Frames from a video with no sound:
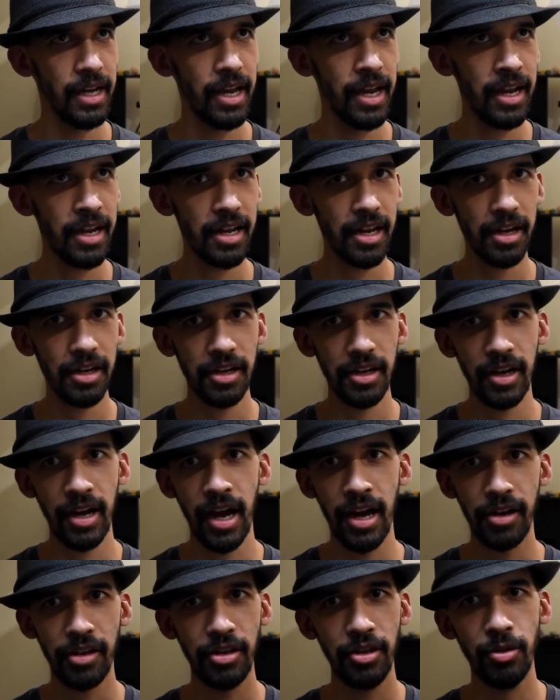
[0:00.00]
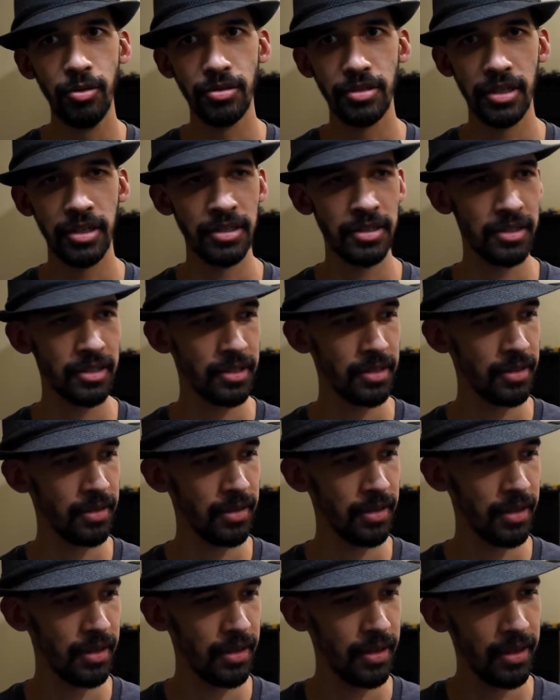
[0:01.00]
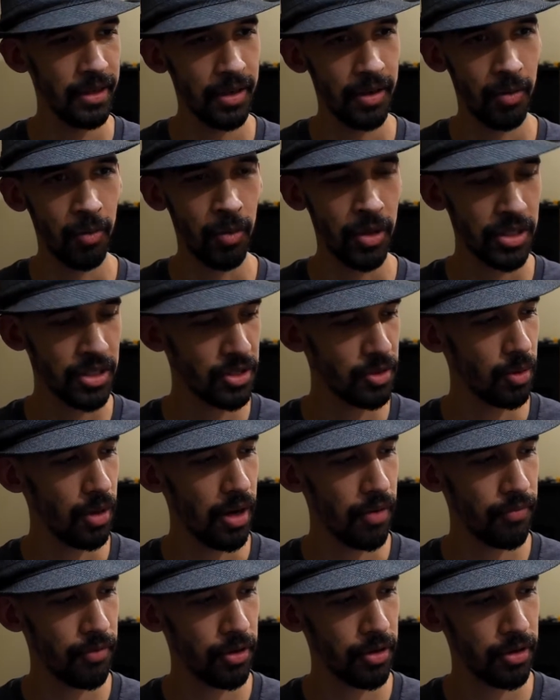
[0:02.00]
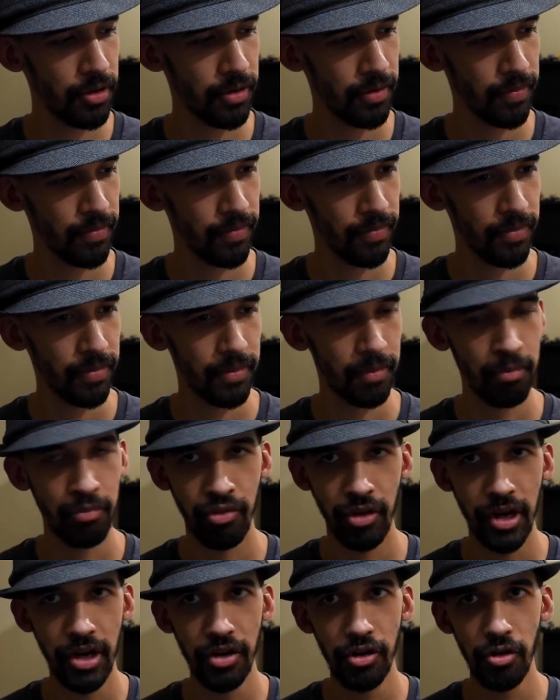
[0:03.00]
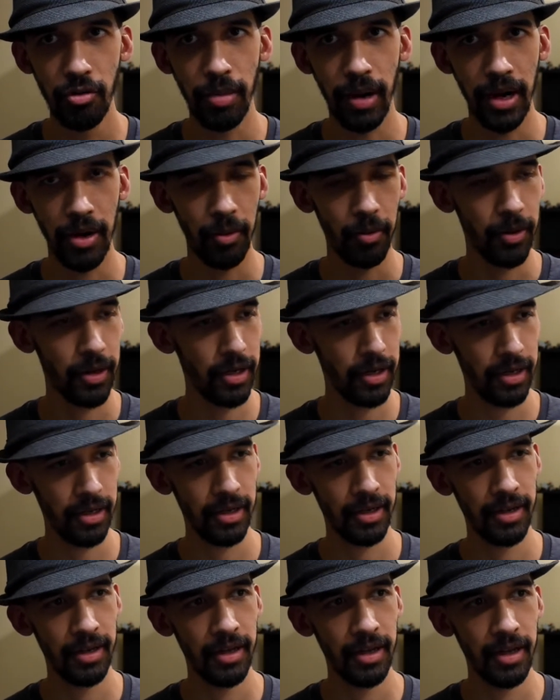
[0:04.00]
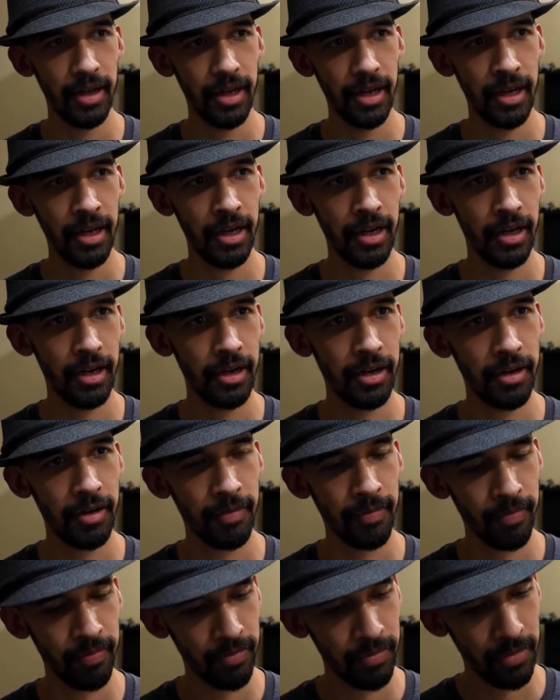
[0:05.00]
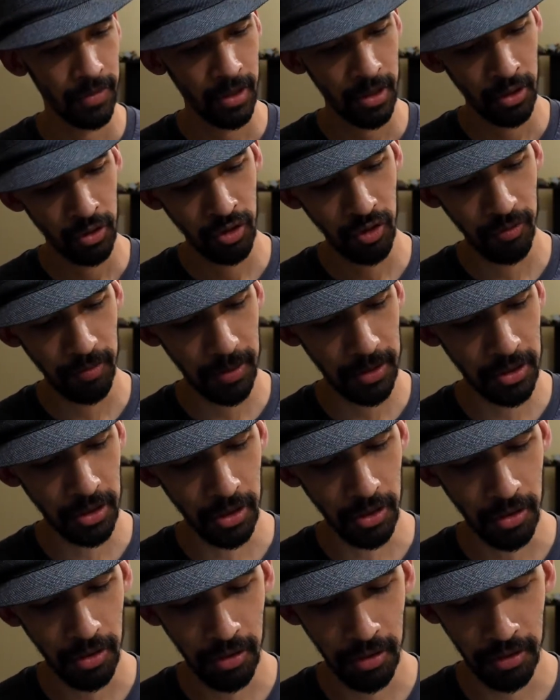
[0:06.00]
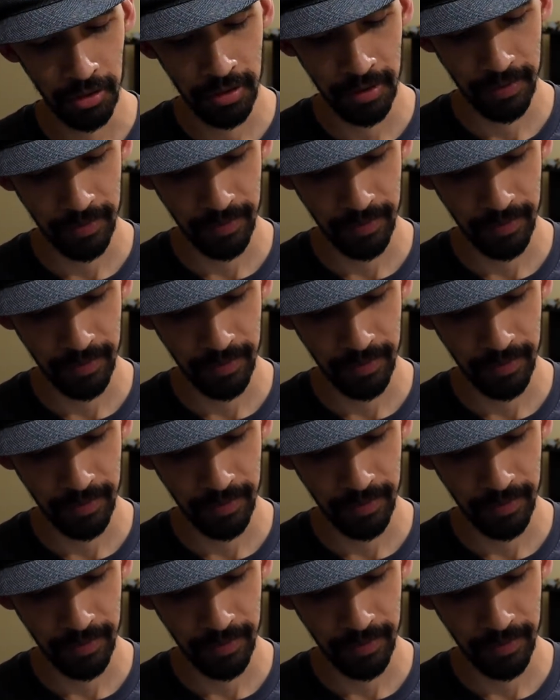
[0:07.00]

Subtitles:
any idea how to use this whatsoever. Brand new, by the way. And truth be told,